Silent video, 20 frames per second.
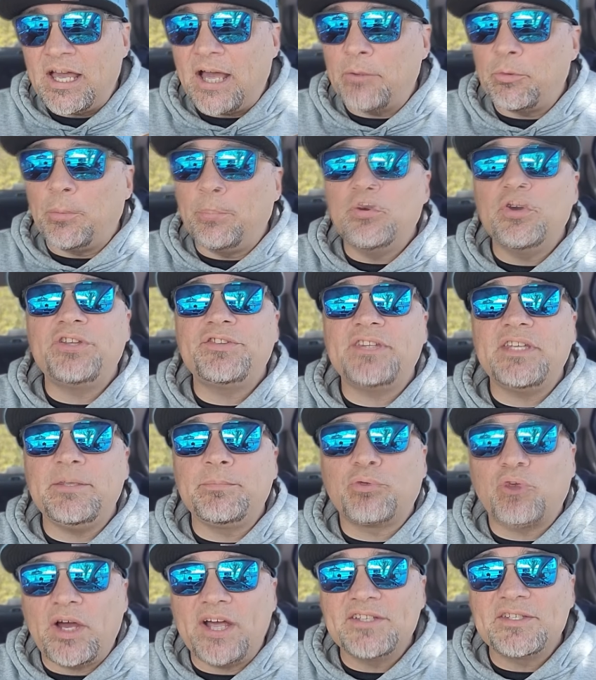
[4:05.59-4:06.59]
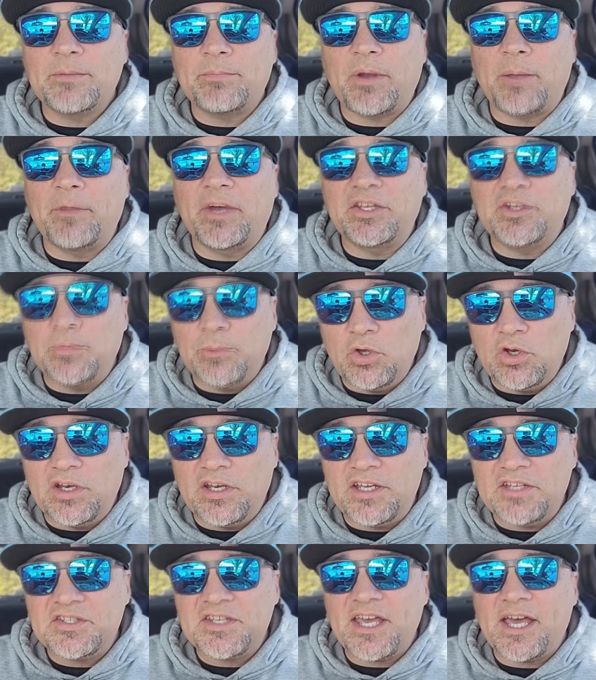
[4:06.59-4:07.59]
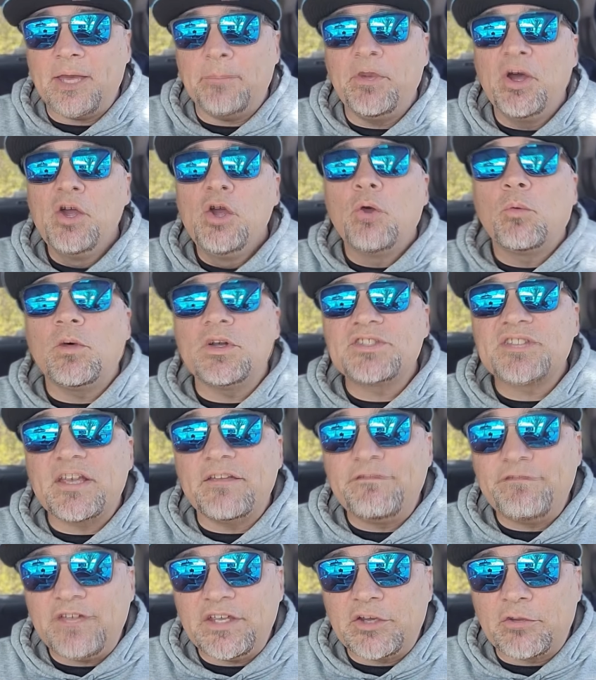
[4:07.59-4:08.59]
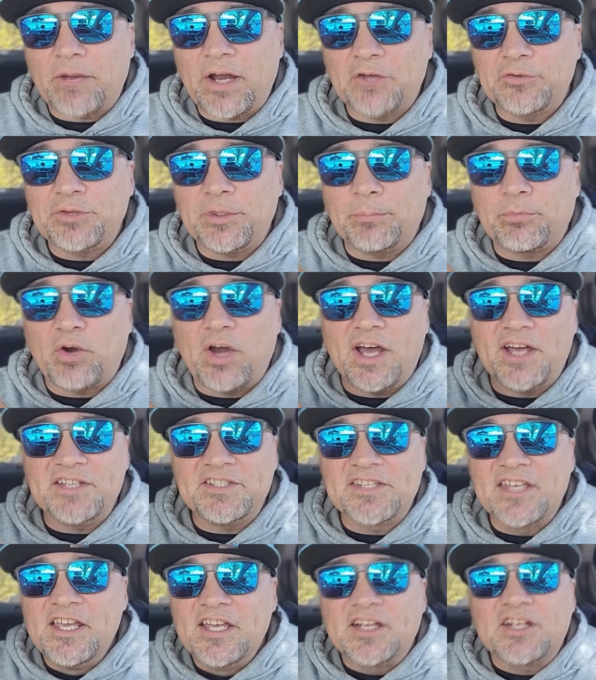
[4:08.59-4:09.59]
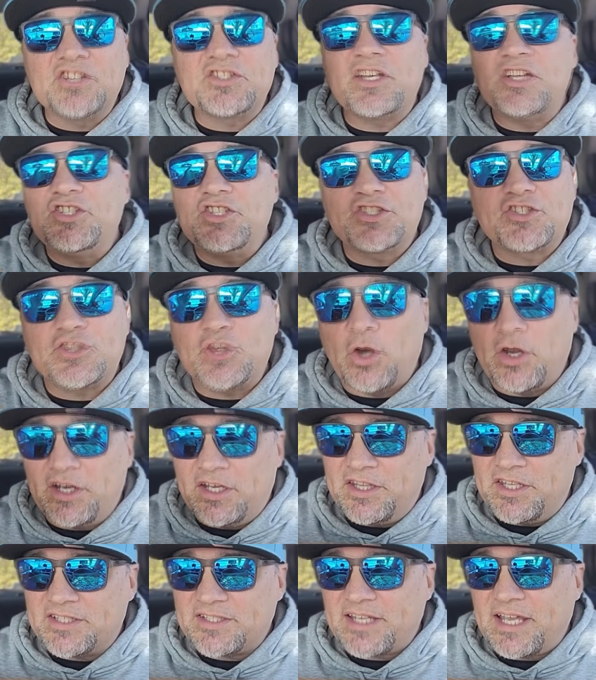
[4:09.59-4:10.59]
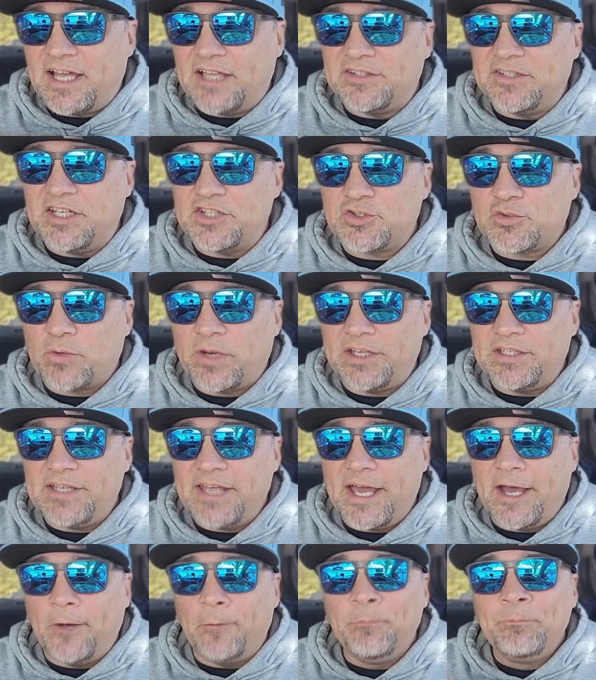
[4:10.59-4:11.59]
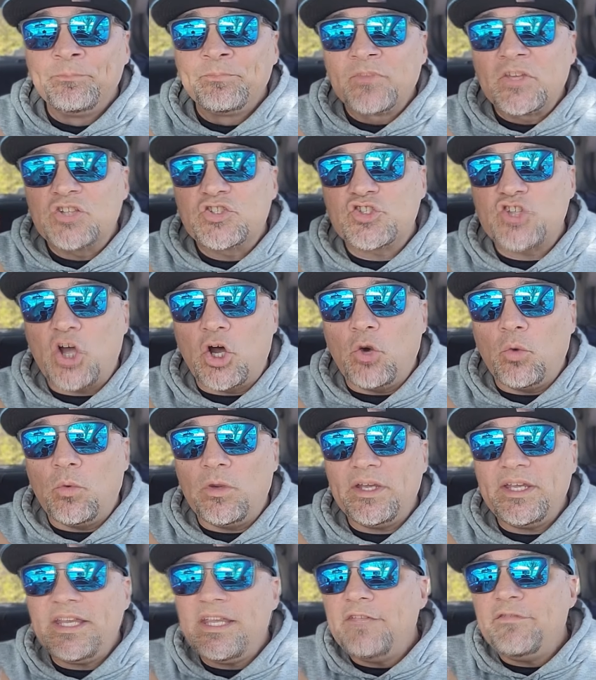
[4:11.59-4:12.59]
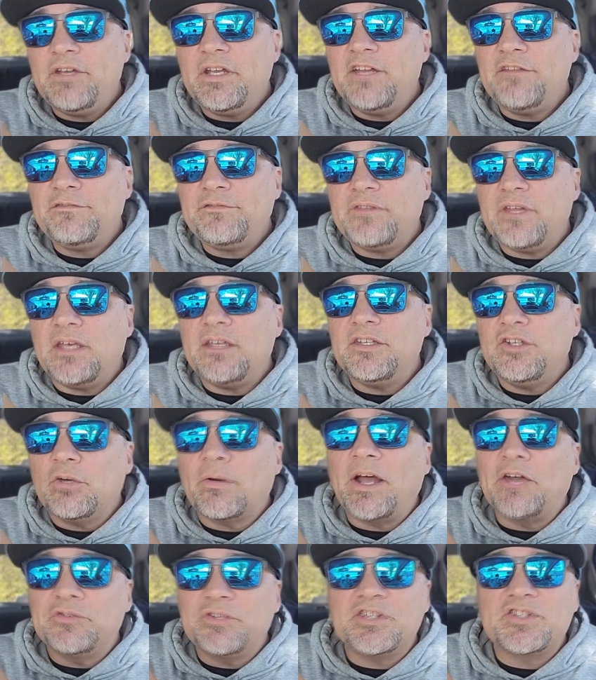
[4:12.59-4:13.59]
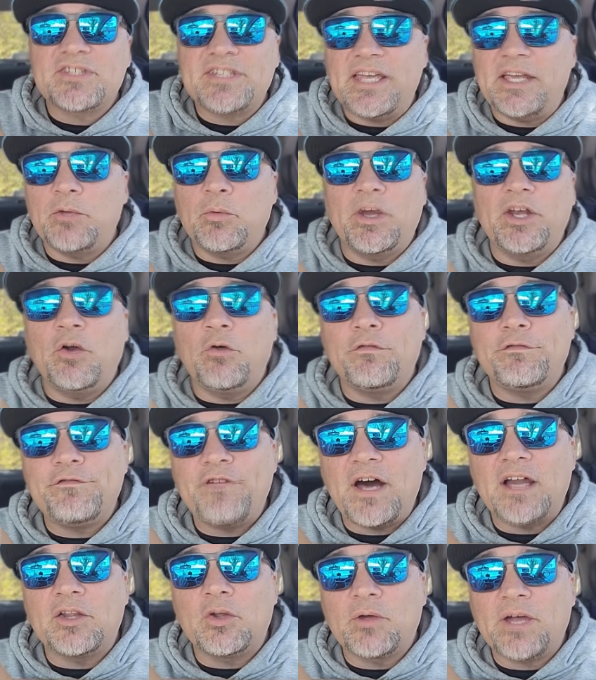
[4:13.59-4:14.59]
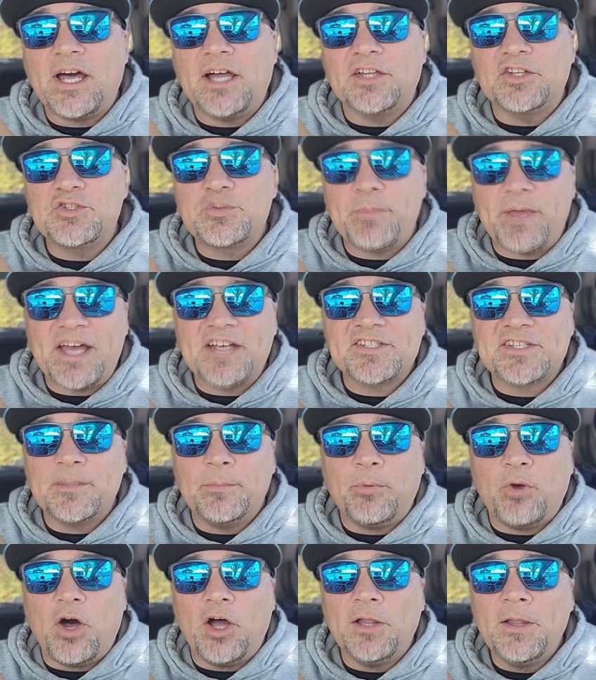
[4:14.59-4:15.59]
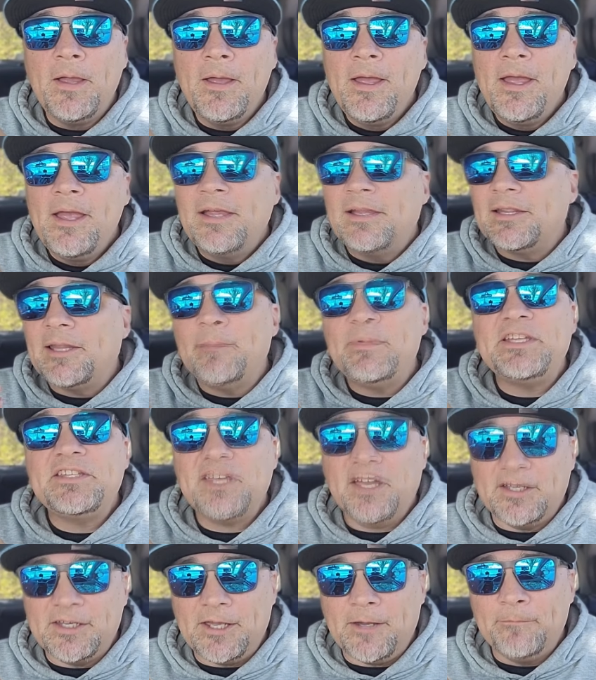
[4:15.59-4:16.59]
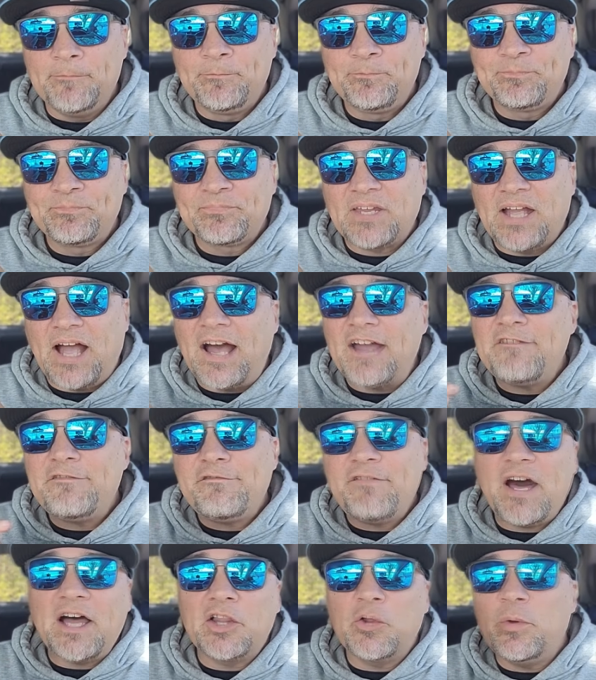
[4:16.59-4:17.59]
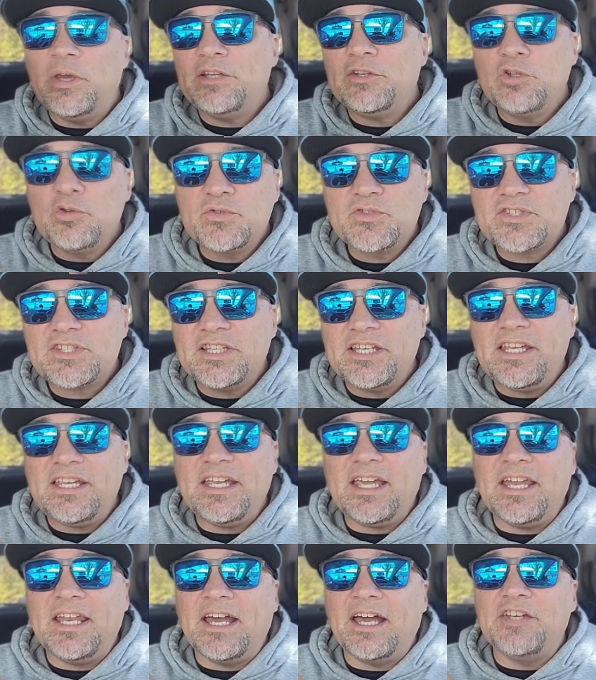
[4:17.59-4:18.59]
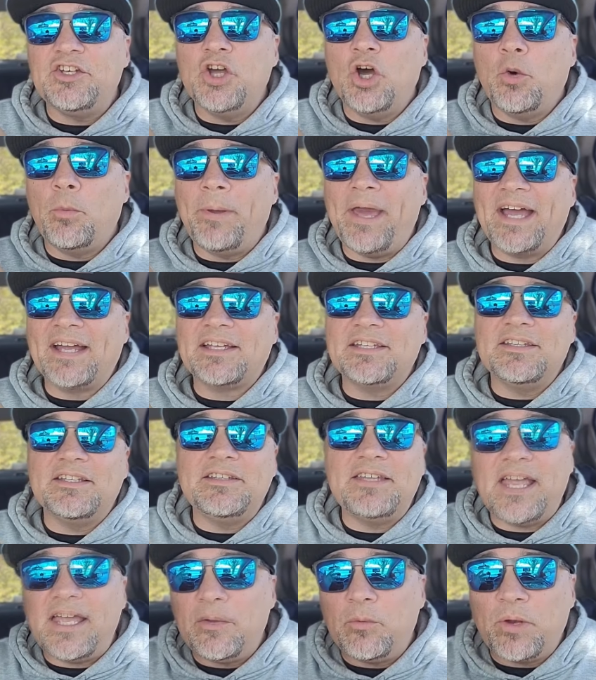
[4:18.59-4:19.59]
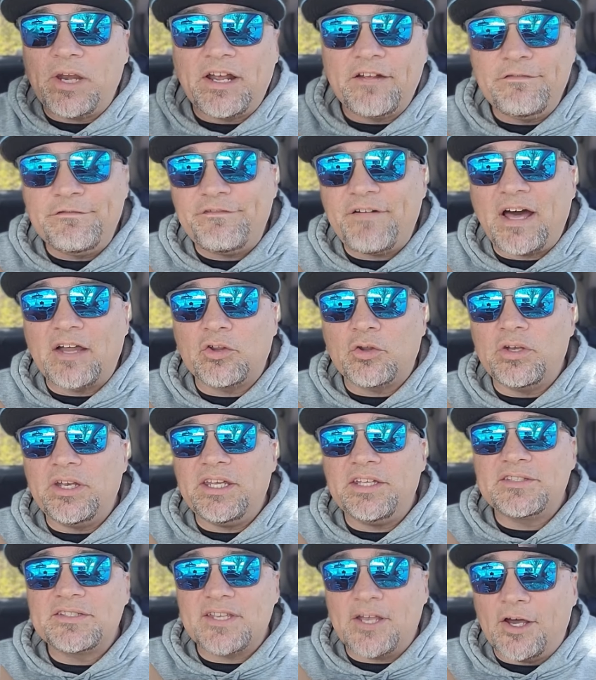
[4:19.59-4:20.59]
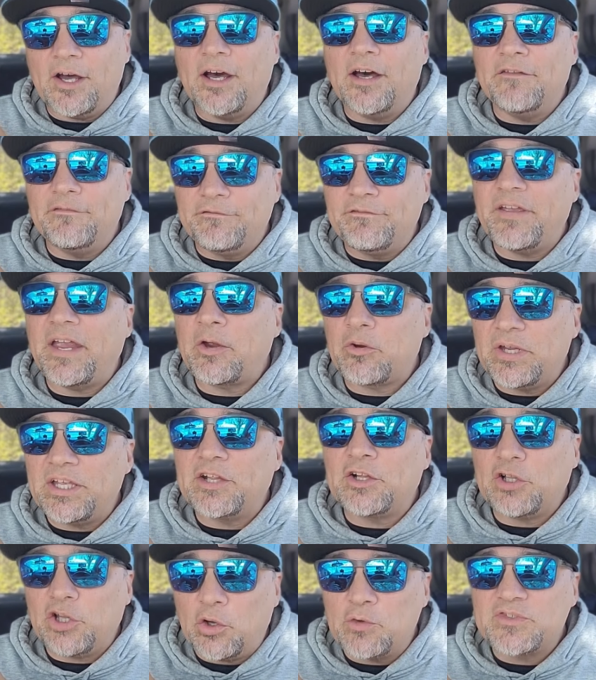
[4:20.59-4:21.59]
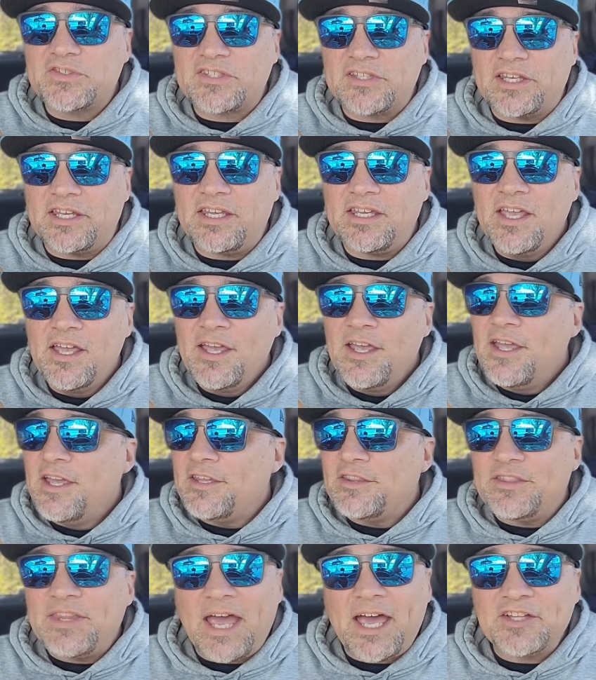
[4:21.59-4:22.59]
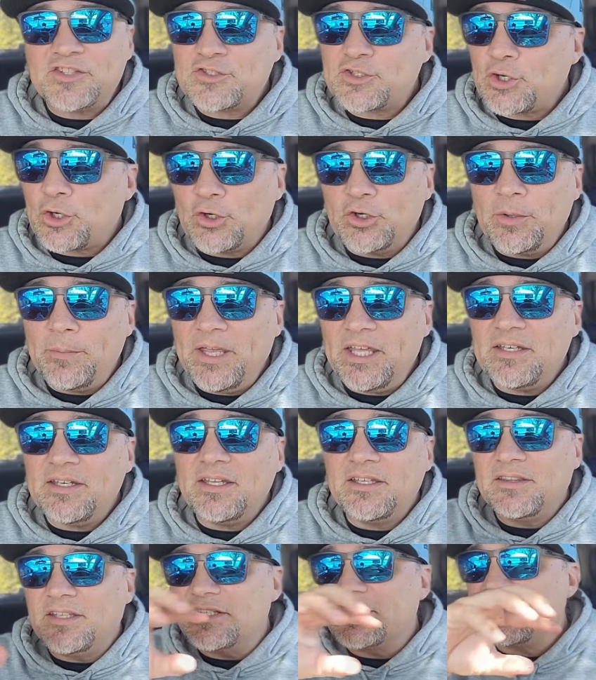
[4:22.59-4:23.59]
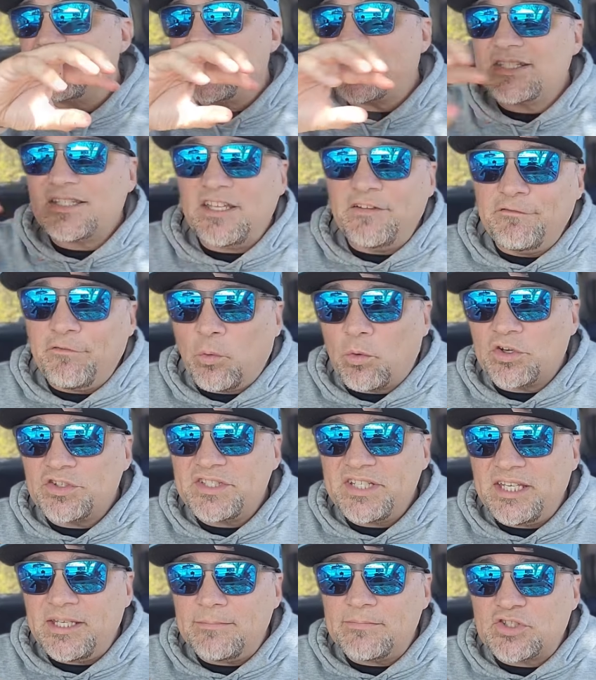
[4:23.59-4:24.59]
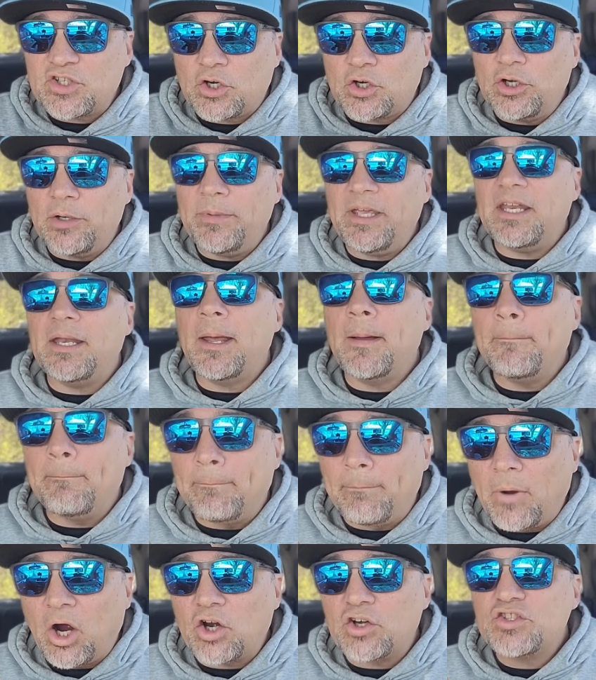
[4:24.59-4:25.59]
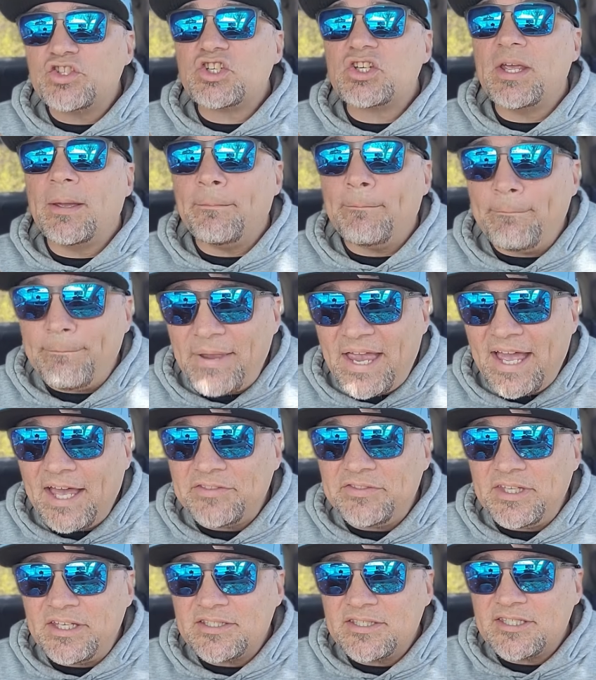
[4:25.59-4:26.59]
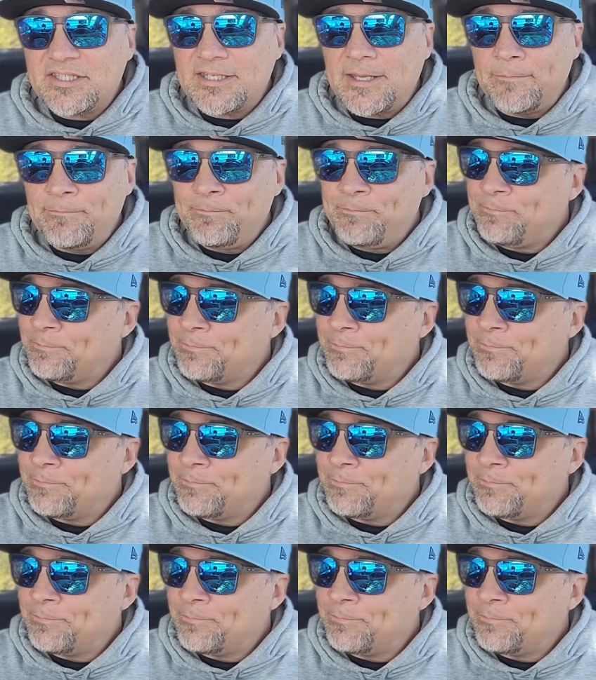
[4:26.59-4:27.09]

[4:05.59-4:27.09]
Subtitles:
I will put the prize up on my community tab once I figure out the prize, because I just thought of this contest right now. So even if you're out there saying, well, I don't follow college basketball, let me tell you, I follow it loosely. And I know back in the day when I followed it very closely, that tournament, the 64-team tournament, March Madness,